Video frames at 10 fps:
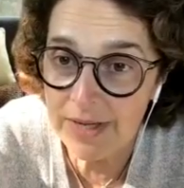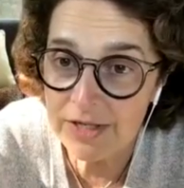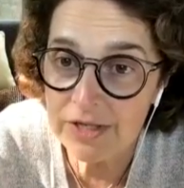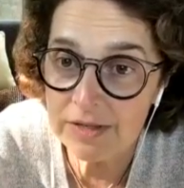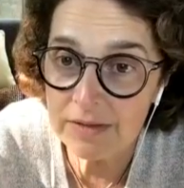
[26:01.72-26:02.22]

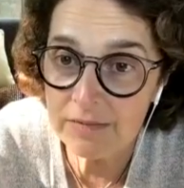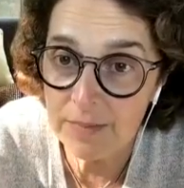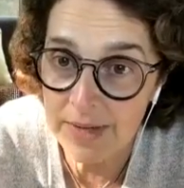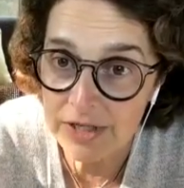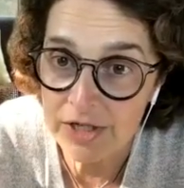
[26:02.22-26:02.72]
patient
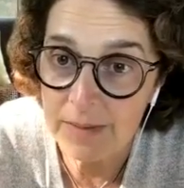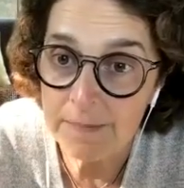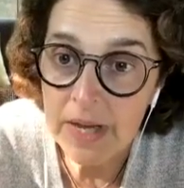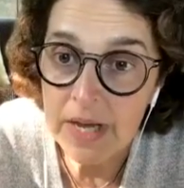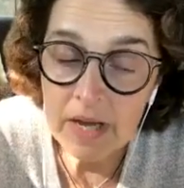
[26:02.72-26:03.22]

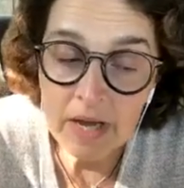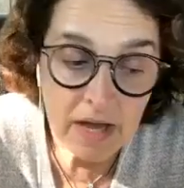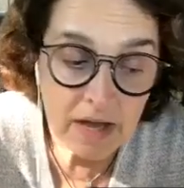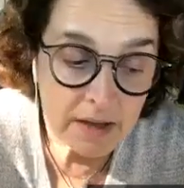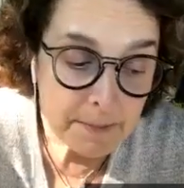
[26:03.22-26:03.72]
information.
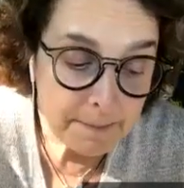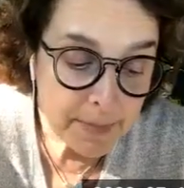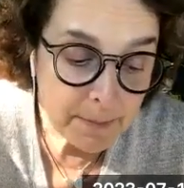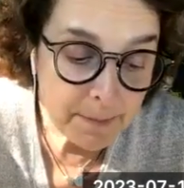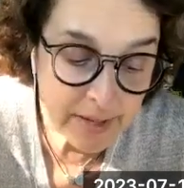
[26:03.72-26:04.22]

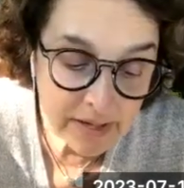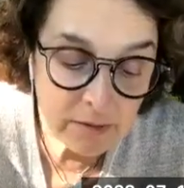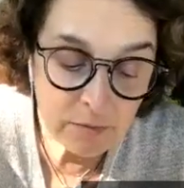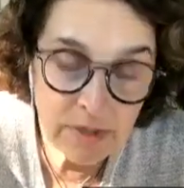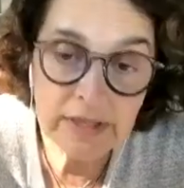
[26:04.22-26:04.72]
But
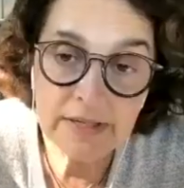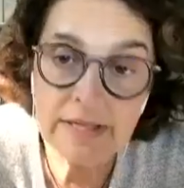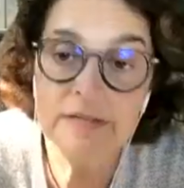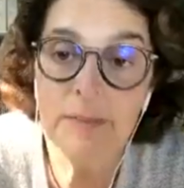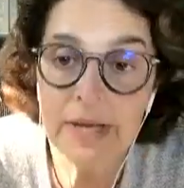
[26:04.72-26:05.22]
it really
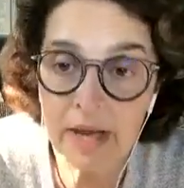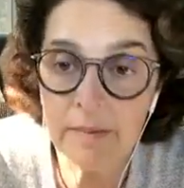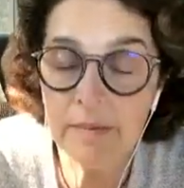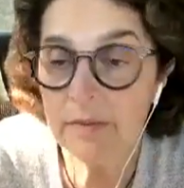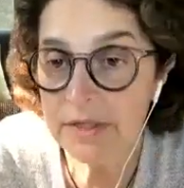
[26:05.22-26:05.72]
does
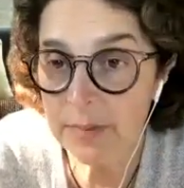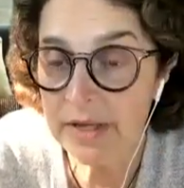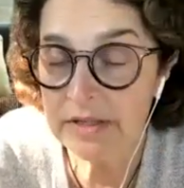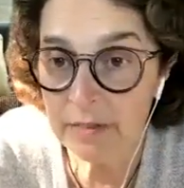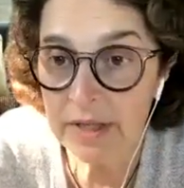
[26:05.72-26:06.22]
become the
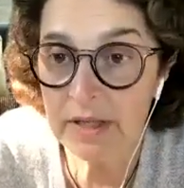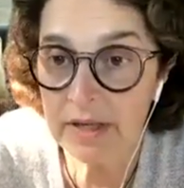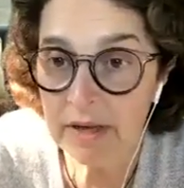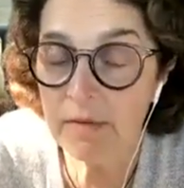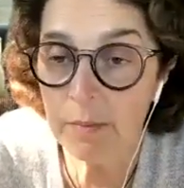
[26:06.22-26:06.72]

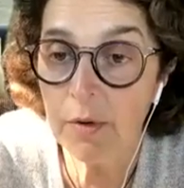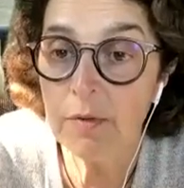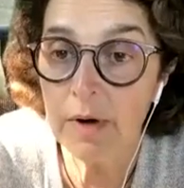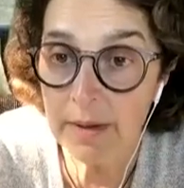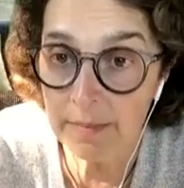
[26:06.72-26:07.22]
responsibility of the
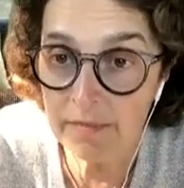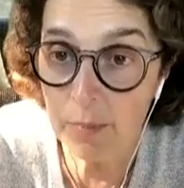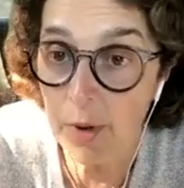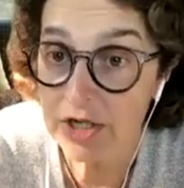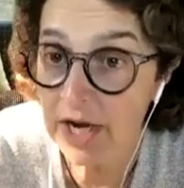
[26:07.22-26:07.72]

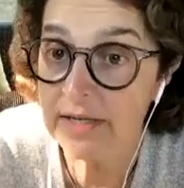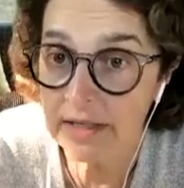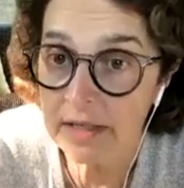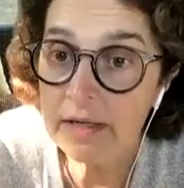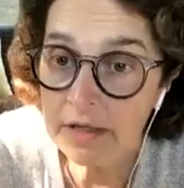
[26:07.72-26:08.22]
project
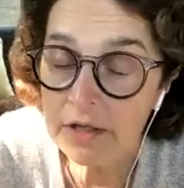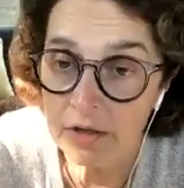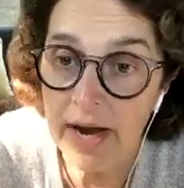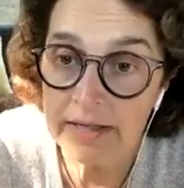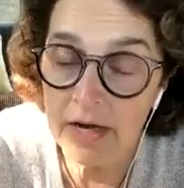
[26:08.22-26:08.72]
to
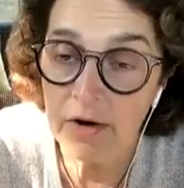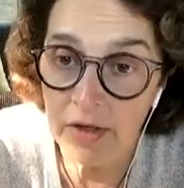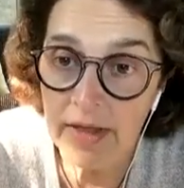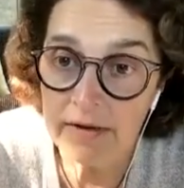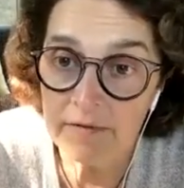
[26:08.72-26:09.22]
track down
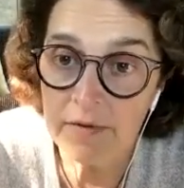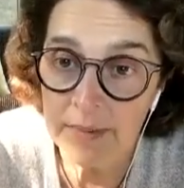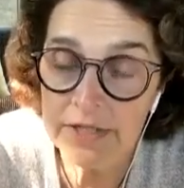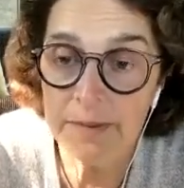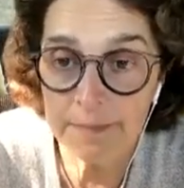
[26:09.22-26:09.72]
all that
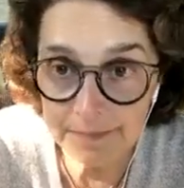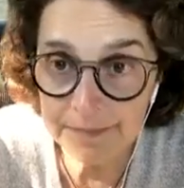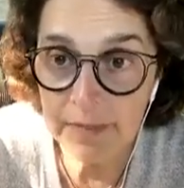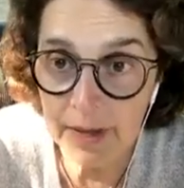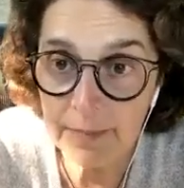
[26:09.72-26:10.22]
information.
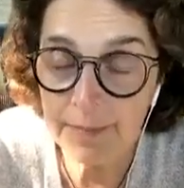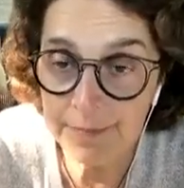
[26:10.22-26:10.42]
Yep.